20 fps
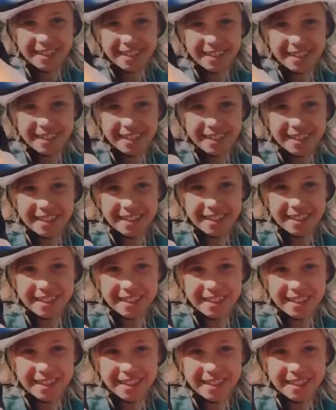
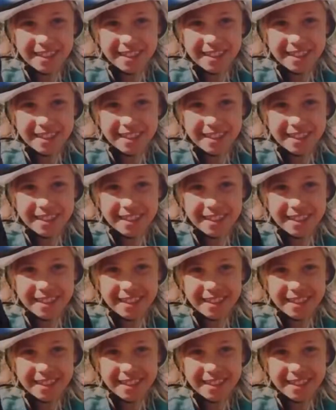
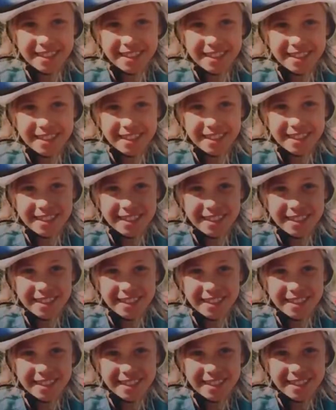
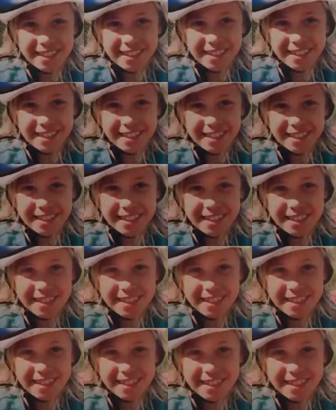No words are spoken by the person on screen.